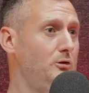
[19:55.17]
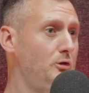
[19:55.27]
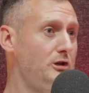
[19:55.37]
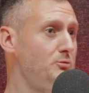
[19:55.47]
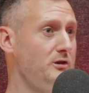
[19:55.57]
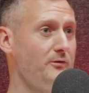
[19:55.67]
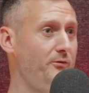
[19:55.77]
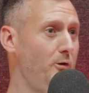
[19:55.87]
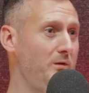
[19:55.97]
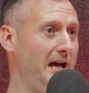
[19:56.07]
Because when you
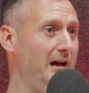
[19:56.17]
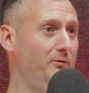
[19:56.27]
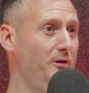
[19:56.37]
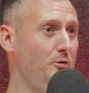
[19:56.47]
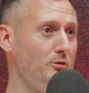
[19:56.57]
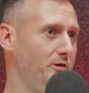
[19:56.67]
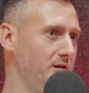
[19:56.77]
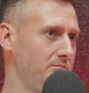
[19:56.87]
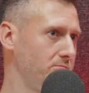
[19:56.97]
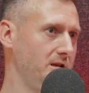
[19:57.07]
filmed half of it
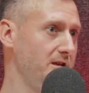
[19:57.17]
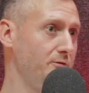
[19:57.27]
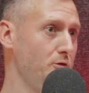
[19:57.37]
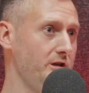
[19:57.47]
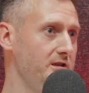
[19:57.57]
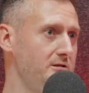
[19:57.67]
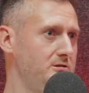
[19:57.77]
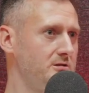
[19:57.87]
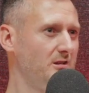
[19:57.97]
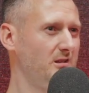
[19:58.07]
over 3-4
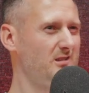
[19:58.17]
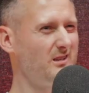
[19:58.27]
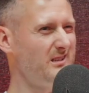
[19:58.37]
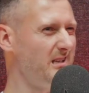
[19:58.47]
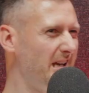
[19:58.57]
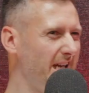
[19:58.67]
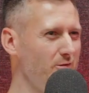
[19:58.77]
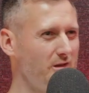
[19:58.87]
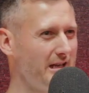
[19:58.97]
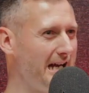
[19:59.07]
years, it's like, is that thing
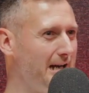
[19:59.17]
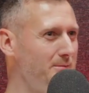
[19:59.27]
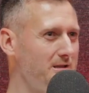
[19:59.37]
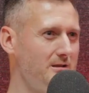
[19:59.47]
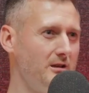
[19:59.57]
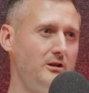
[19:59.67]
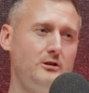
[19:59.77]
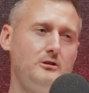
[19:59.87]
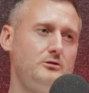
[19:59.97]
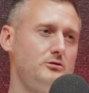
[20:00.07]
really happening?
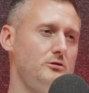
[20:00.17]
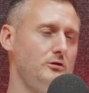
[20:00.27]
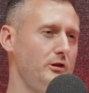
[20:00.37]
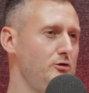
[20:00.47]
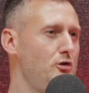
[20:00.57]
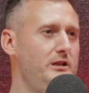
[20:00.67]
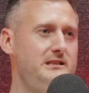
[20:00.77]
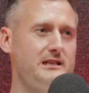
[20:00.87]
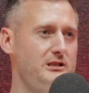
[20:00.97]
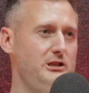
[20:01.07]
So there's all these
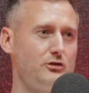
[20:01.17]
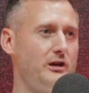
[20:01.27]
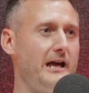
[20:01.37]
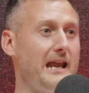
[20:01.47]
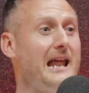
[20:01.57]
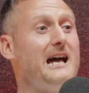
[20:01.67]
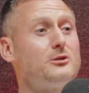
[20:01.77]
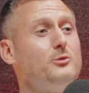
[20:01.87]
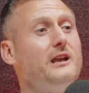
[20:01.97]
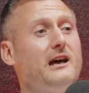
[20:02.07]
things that you're trying, and that's
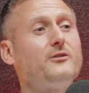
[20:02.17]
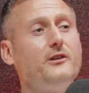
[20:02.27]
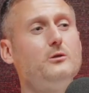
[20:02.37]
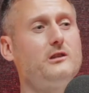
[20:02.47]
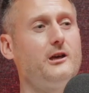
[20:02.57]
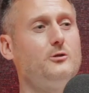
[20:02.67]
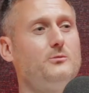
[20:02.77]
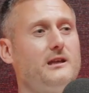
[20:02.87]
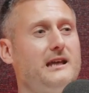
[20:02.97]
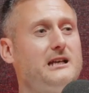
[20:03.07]
when I felt down,
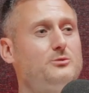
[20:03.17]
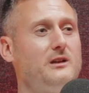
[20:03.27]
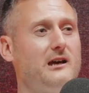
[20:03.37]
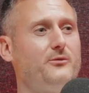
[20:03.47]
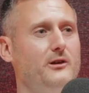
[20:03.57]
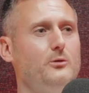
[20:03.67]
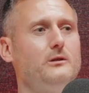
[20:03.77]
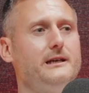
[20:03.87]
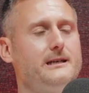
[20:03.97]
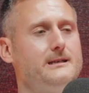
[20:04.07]
mate. That's when I felt
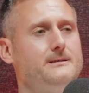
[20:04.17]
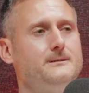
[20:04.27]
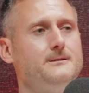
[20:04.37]
like